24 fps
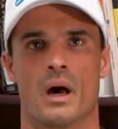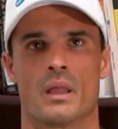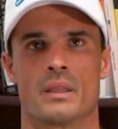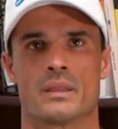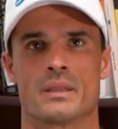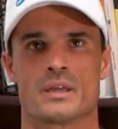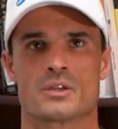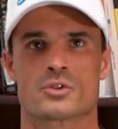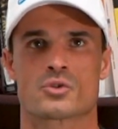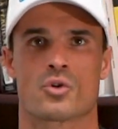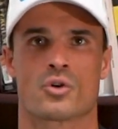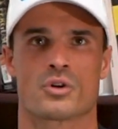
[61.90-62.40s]

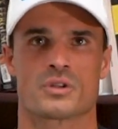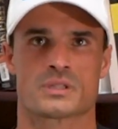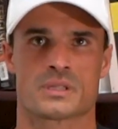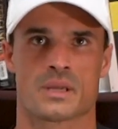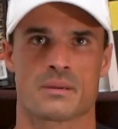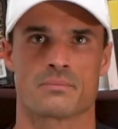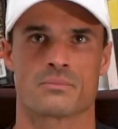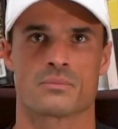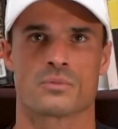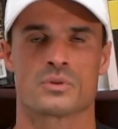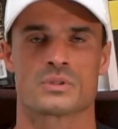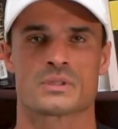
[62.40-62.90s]
They scored
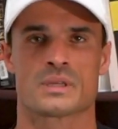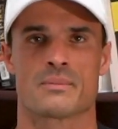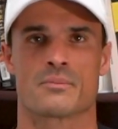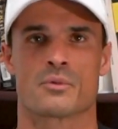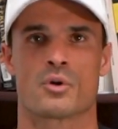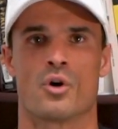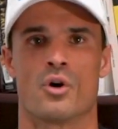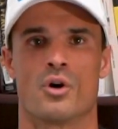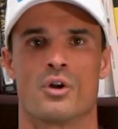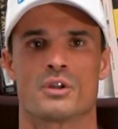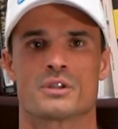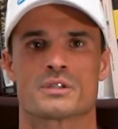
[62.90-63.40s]
some
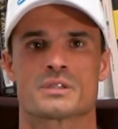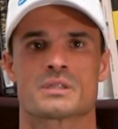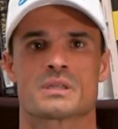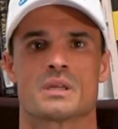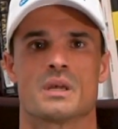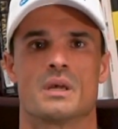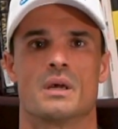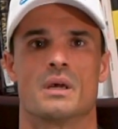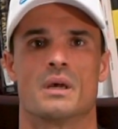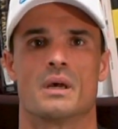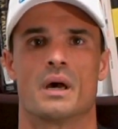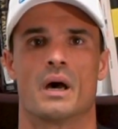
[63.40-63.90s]

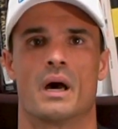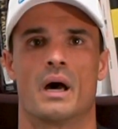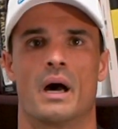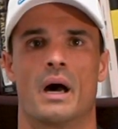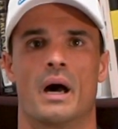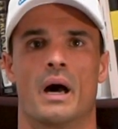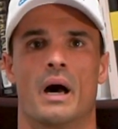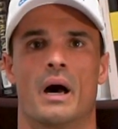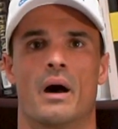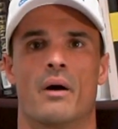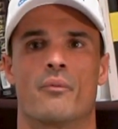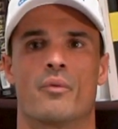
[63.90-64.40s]
goals.
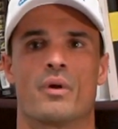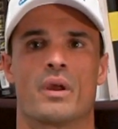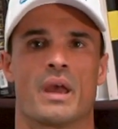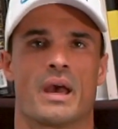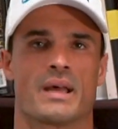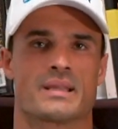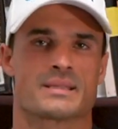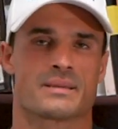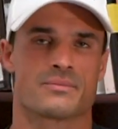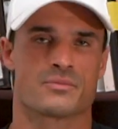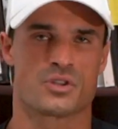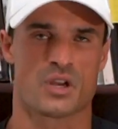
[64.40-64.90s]
We
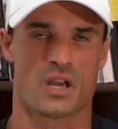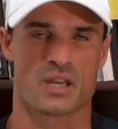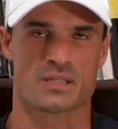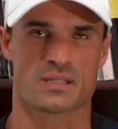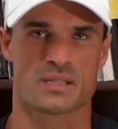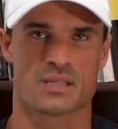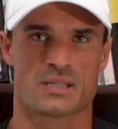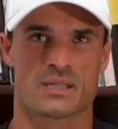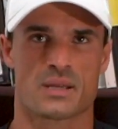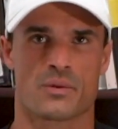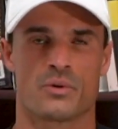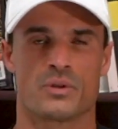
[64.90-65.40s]
had some
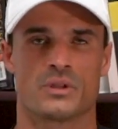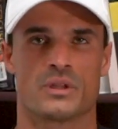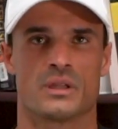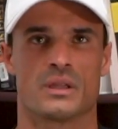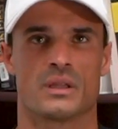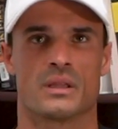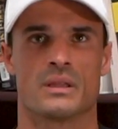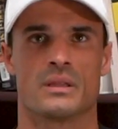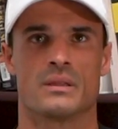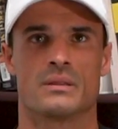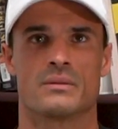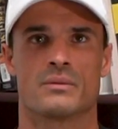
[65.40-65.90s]
chances that we
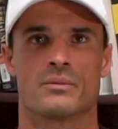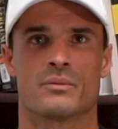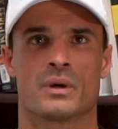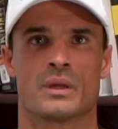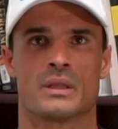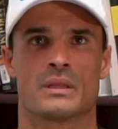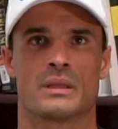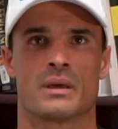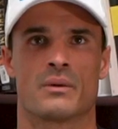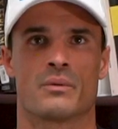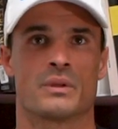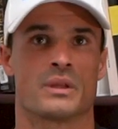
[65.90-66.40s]

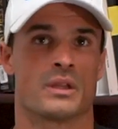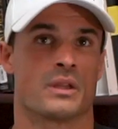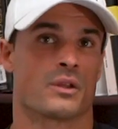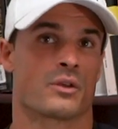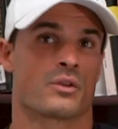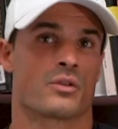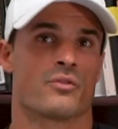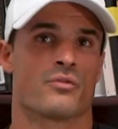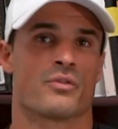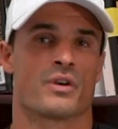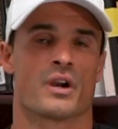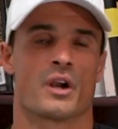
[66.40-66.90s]
didn't
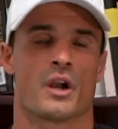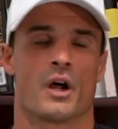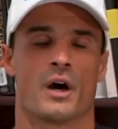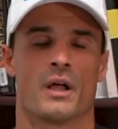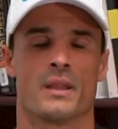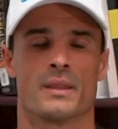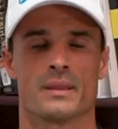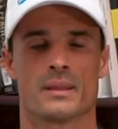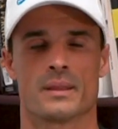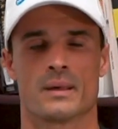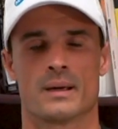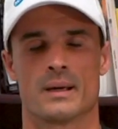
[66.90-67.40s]
convert
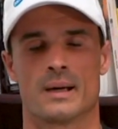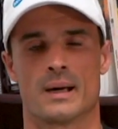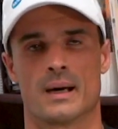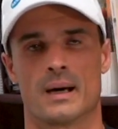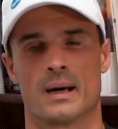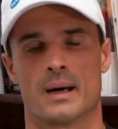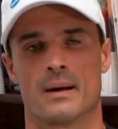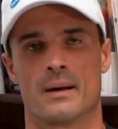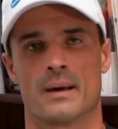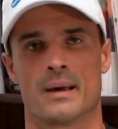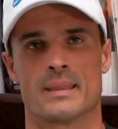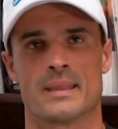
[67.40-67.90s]
on,
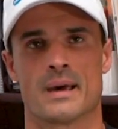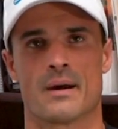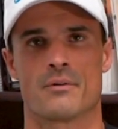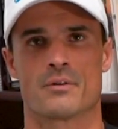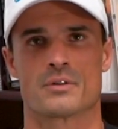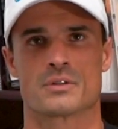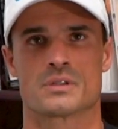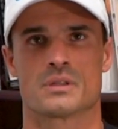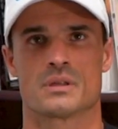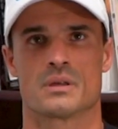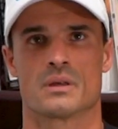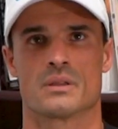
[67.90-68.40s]
and that
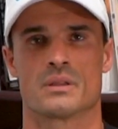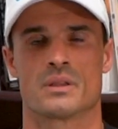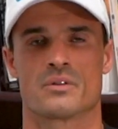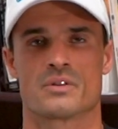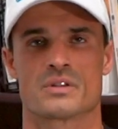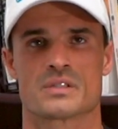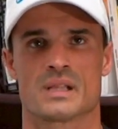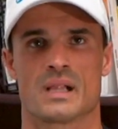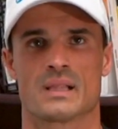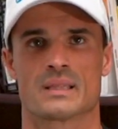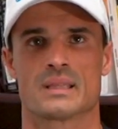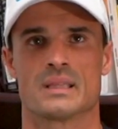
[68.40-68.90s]
was the
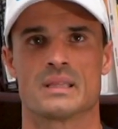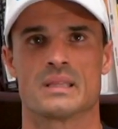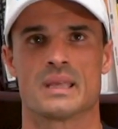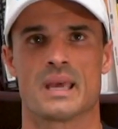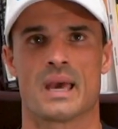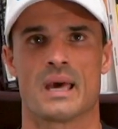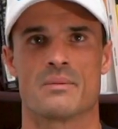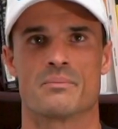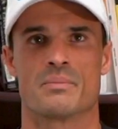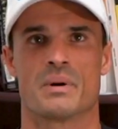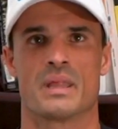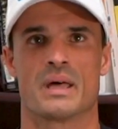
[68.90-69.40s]
result in the
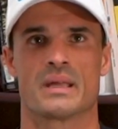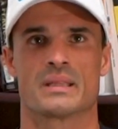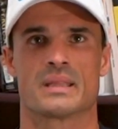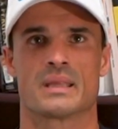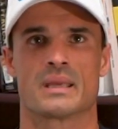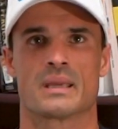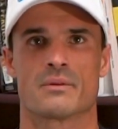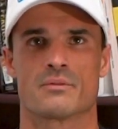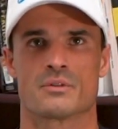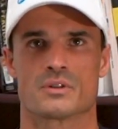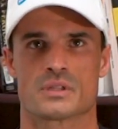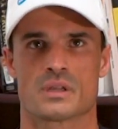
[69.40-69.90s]
end. But I
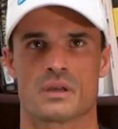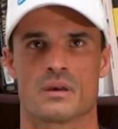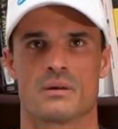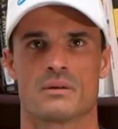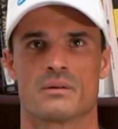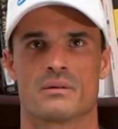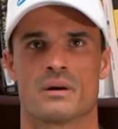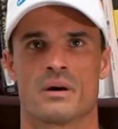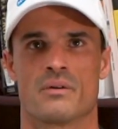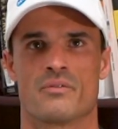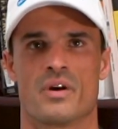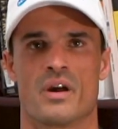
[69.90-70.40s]
think it was
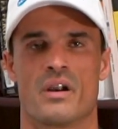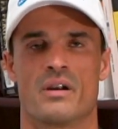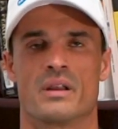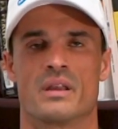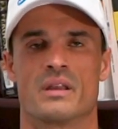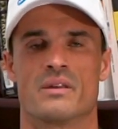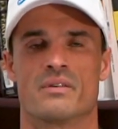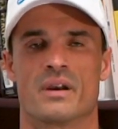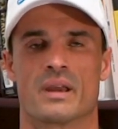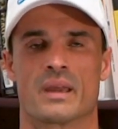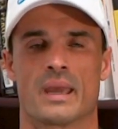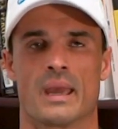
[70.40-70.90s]
a very
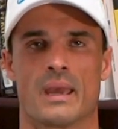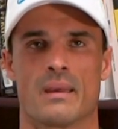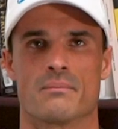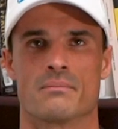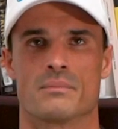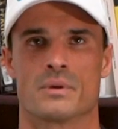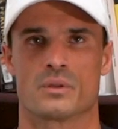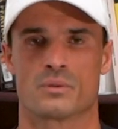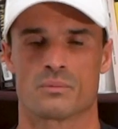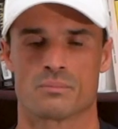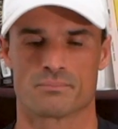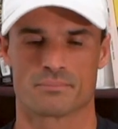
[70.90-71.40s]
even
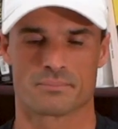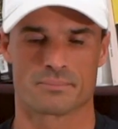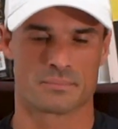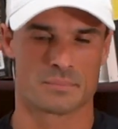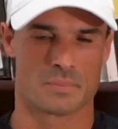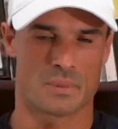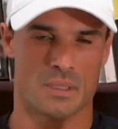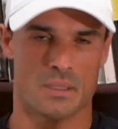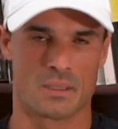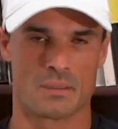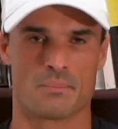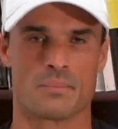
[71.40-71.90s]
game
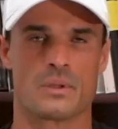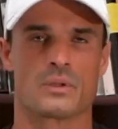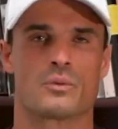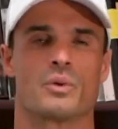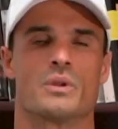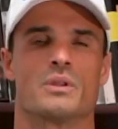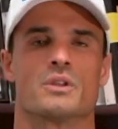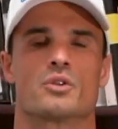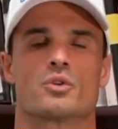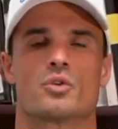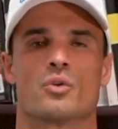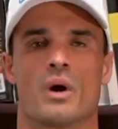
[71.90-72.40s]

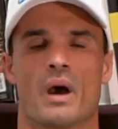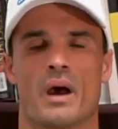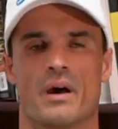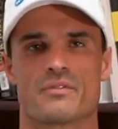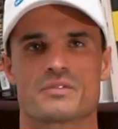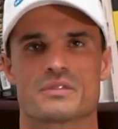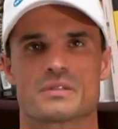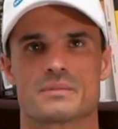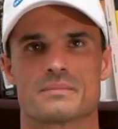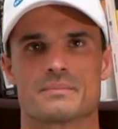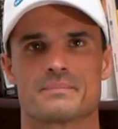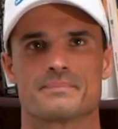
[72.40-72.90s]
between the two
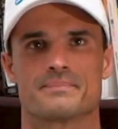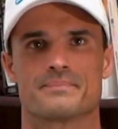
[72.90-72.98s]
halves.